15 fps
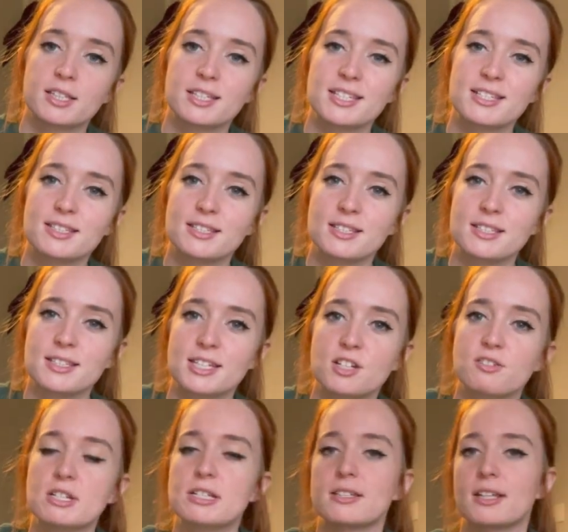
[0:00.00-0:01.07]
This is a
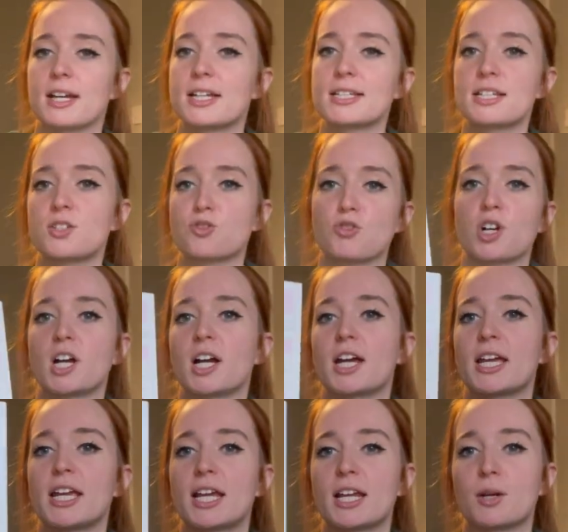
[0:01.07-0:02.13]
series that I did
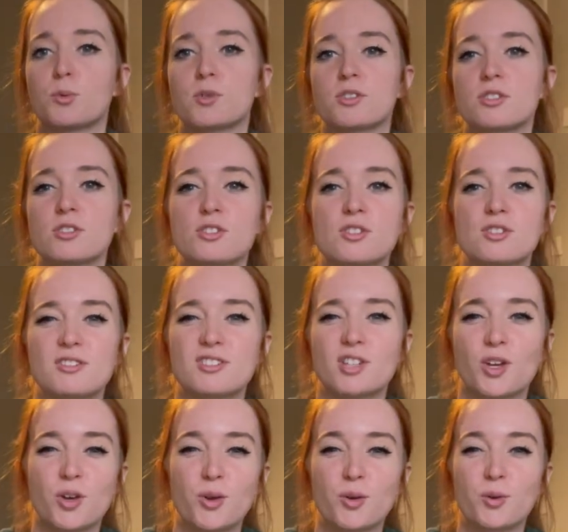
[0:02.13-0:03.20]
try and I wasn't
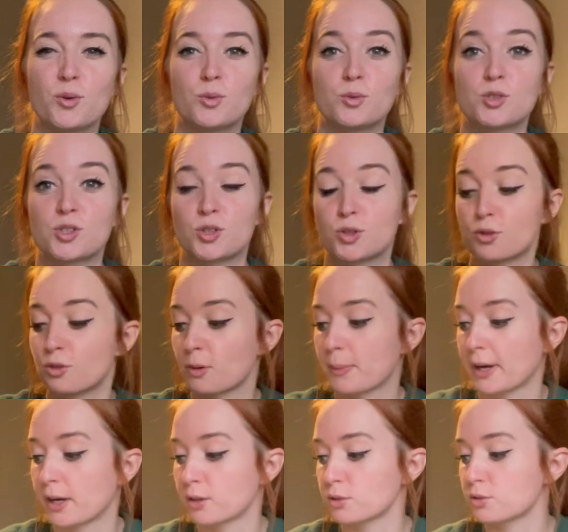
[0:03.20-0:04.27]
too sure
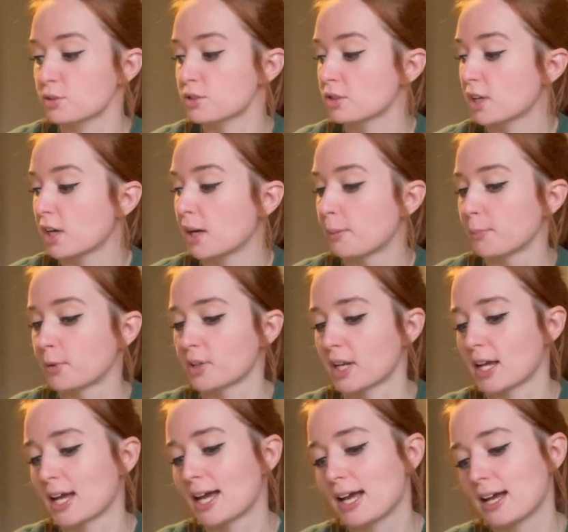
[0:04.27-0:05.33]
about, but I
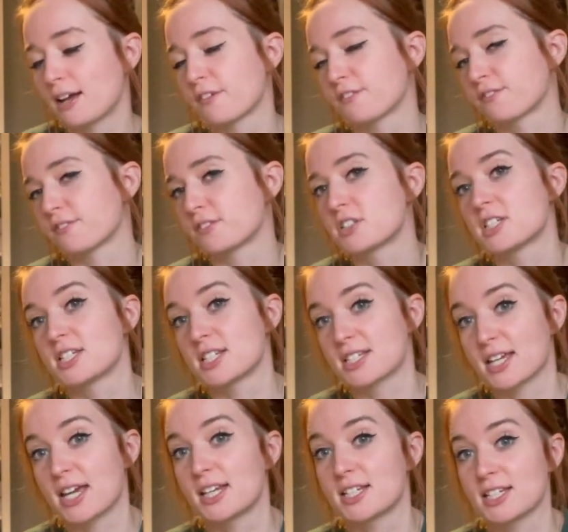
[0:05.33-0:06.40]
have
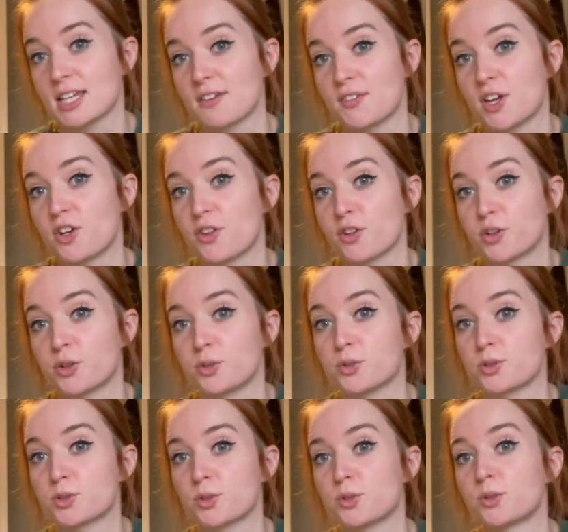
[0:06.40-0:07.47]
decided to give it another go,
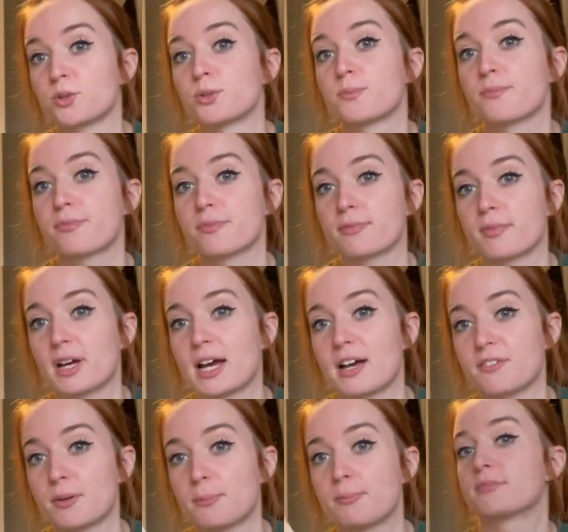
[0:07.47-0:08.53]
so I
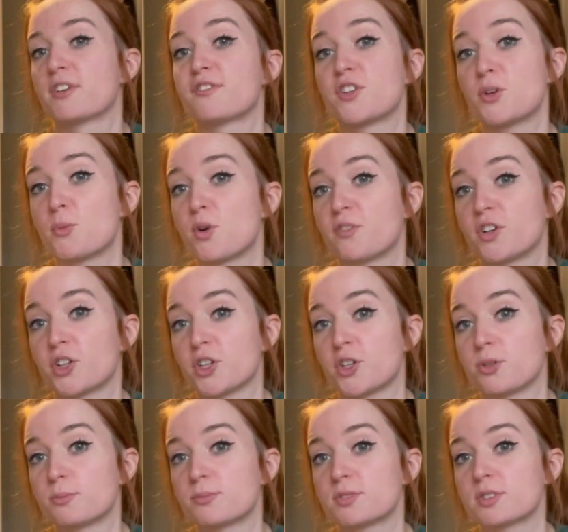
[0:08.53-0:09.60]
have a few more
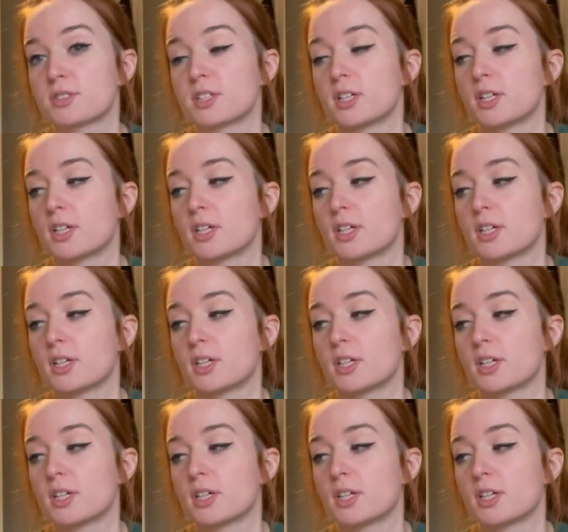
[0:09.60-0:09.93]
volumes.